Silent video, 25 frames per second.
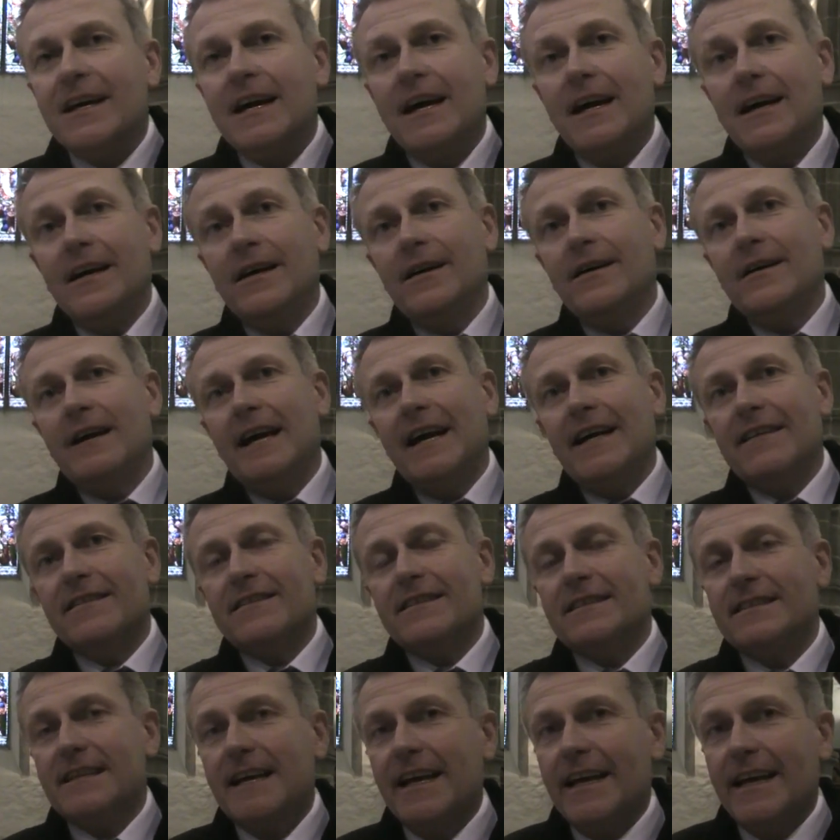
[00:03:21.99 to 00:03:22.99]
And
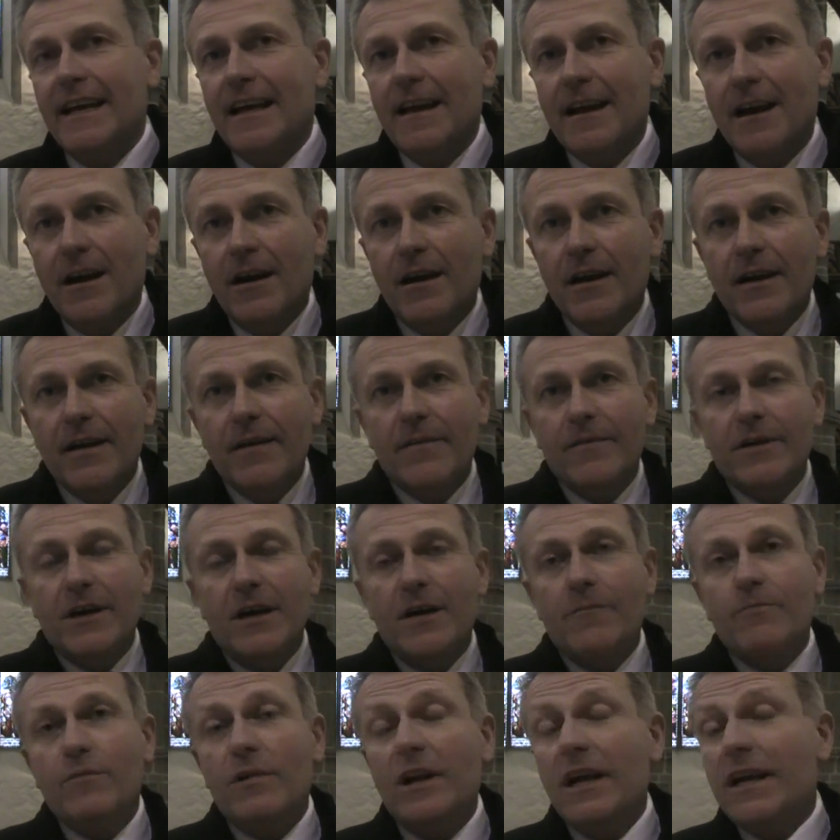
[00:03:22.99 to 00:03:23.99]
today I
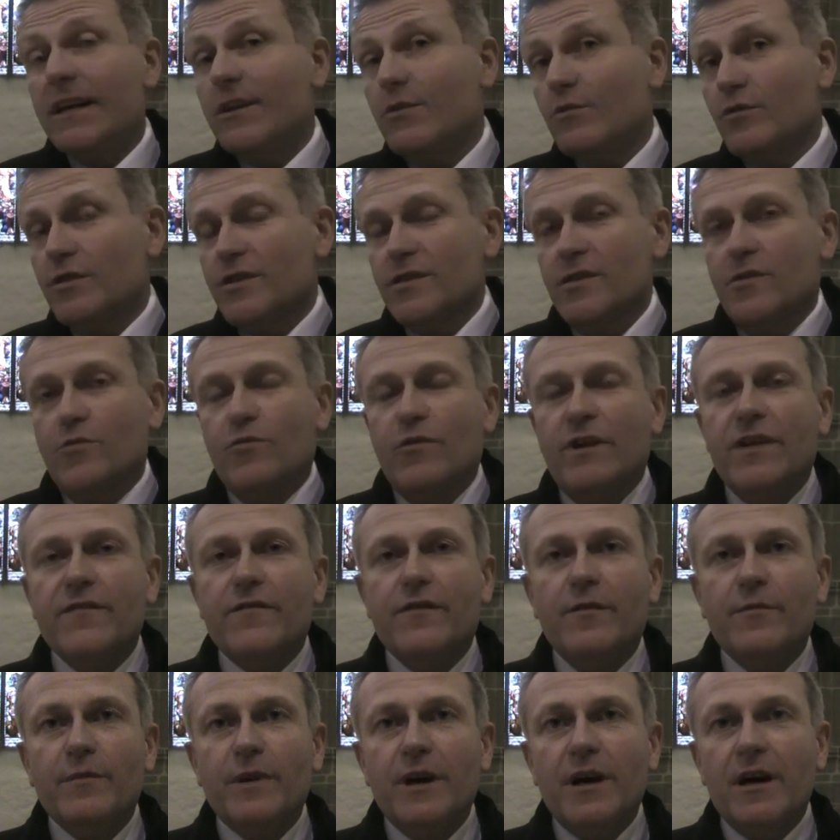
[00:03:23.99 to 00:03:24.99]
laid also a wreath
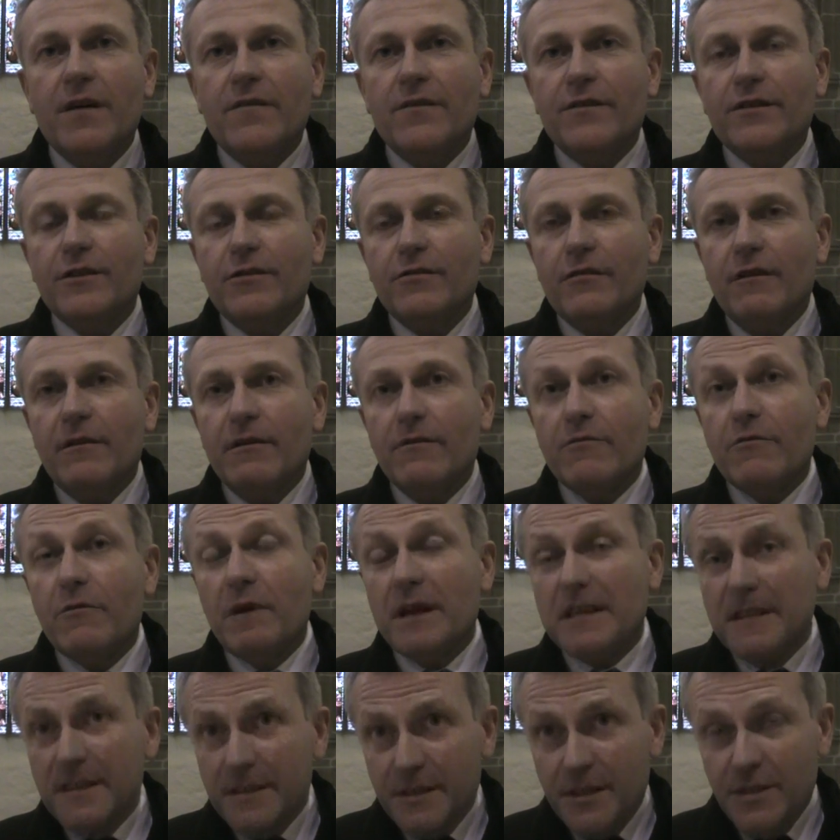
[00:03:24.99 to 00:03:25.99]
on behalf of the growing
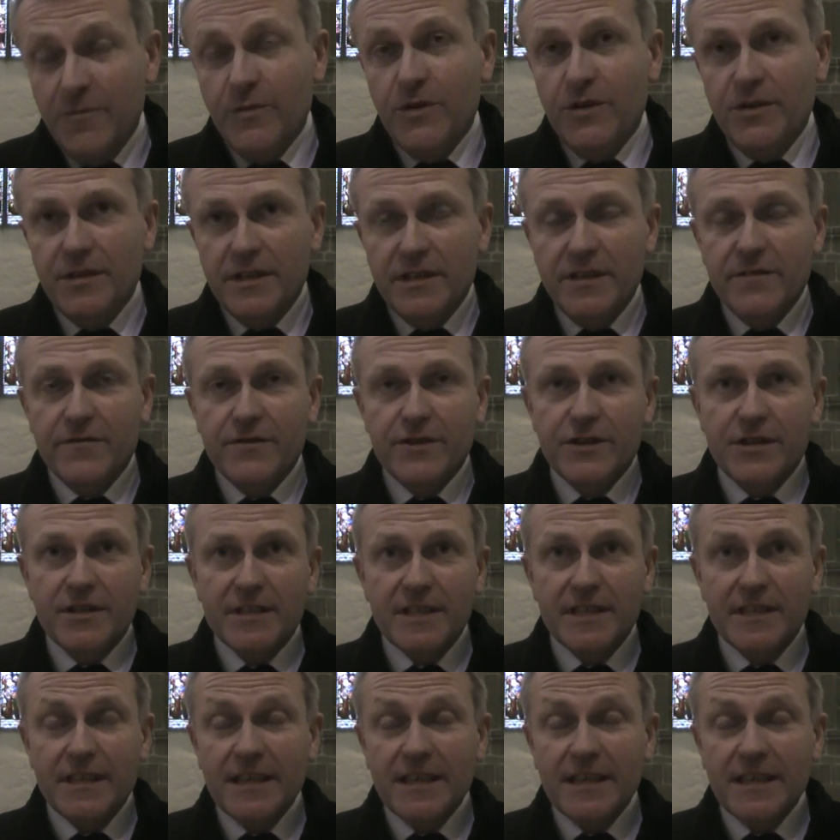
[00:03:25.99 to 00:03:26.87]
Rwandan community of Jersey.